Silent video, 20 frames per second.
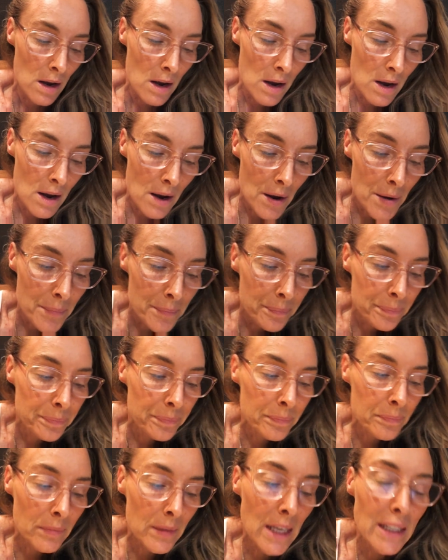Um,
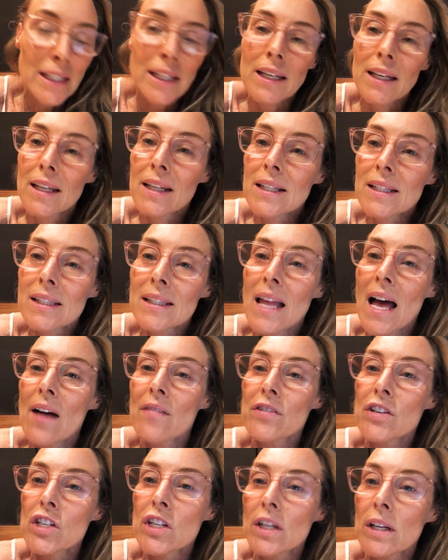and He is
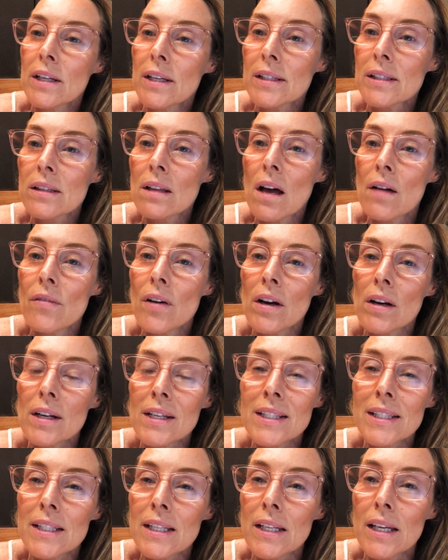lavishing His love on
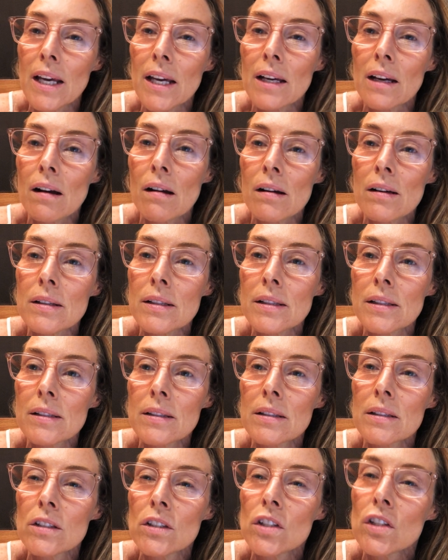us today,
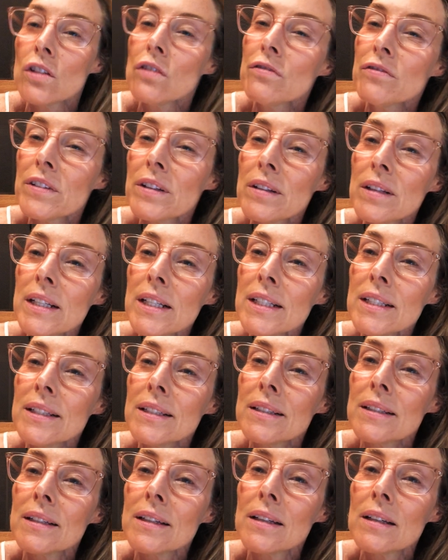guys. Do you feel it?
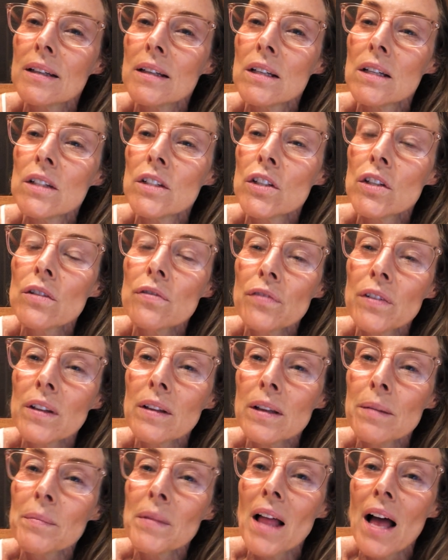Do you feel
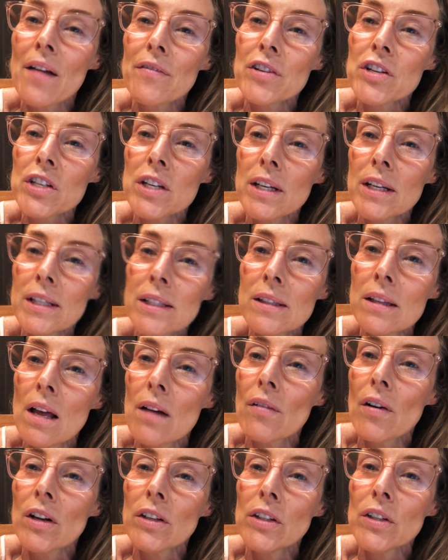Him lavishing His
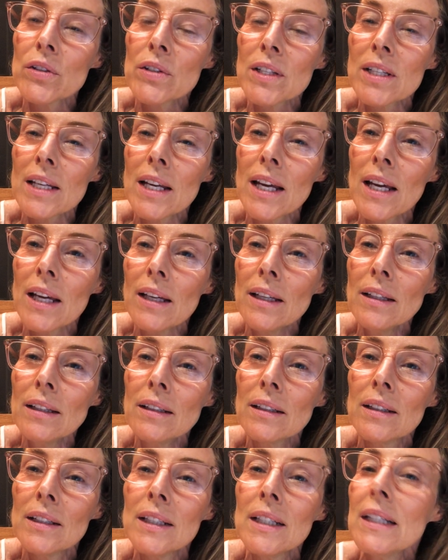love on you today?
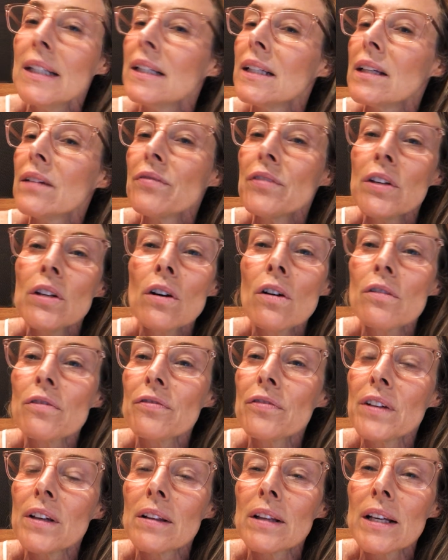If you don't
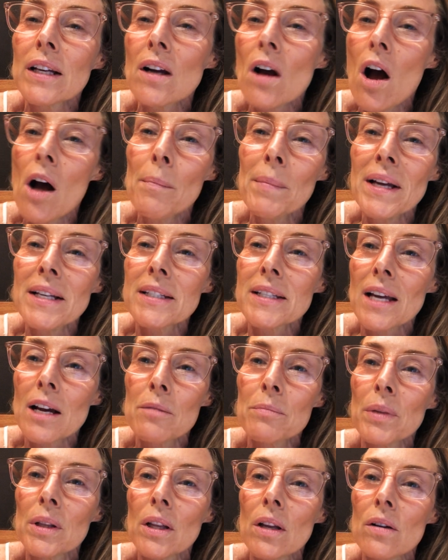feel it, comment
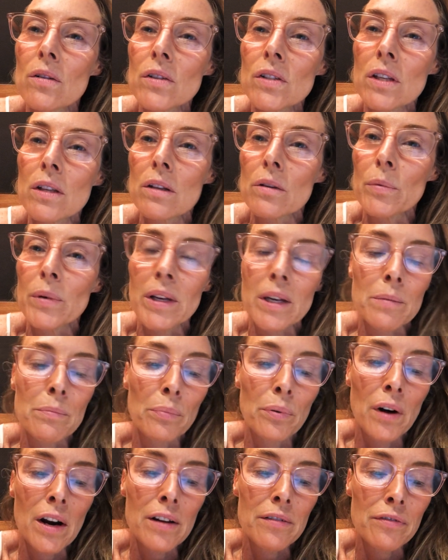down below so that we can
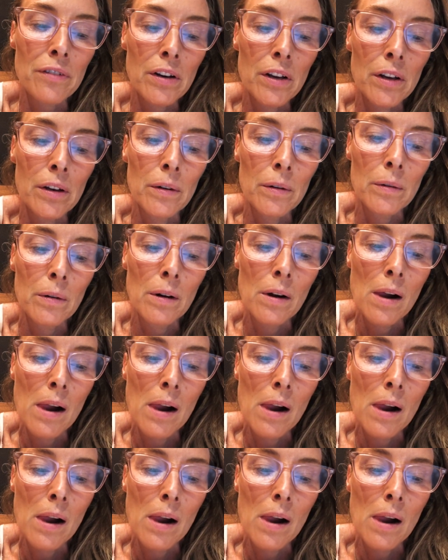pray for you.